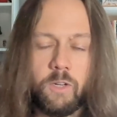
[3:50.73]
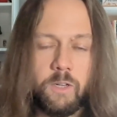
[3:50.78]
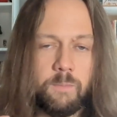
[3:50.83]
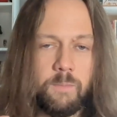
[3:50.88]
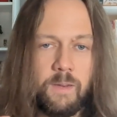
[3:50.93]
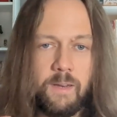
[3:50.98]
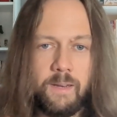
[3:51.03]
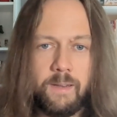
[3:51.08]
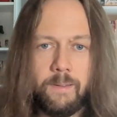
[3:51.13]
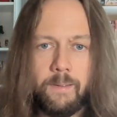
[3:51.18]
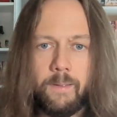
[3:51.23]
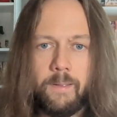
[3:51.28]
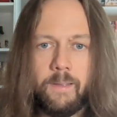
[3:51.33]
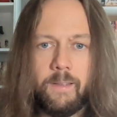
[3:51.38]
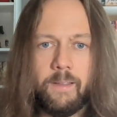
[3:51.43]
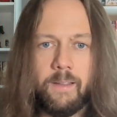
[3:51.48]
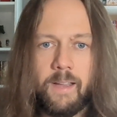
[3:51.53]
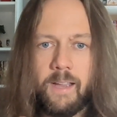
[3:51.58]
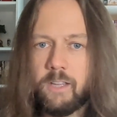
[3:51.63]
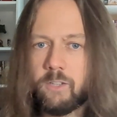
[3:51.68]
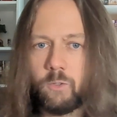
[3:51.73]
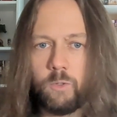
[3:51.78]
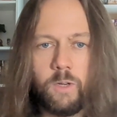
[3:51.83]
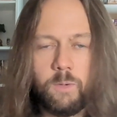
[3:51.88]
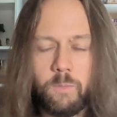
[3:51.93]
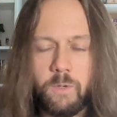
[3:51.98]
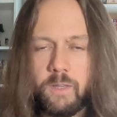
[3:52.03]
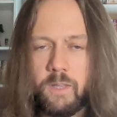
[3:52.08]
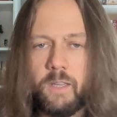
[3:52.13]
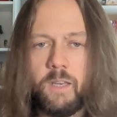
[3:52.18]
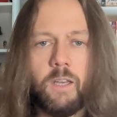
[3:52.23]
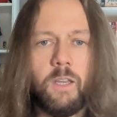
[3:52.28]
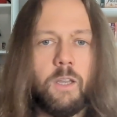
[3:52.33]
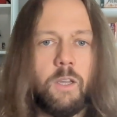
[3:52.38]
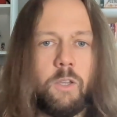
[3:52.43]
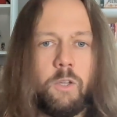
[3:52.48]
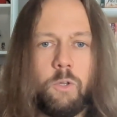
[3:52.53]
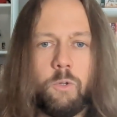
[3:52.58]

can make ice cream with it.